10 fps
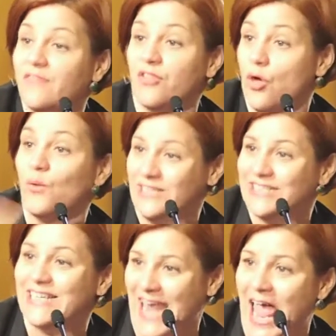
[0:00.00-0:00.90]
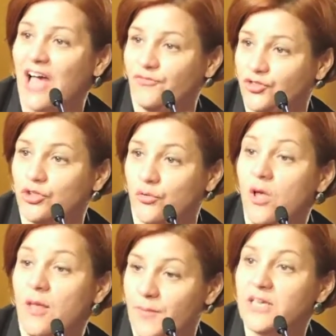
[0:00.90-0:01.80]
even though it didn't have
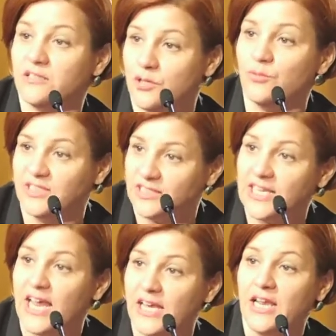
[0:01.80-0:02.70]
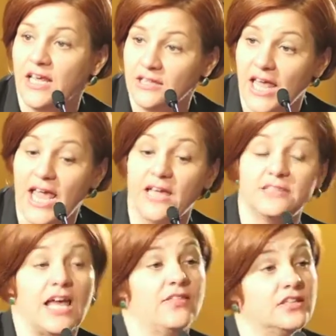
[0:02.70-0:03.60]
to because it was state
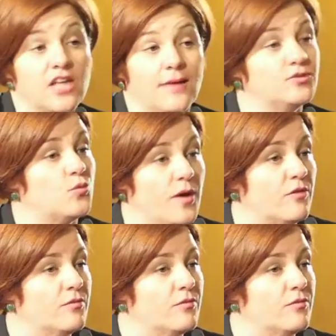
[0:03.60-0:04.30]
land. And the Times Square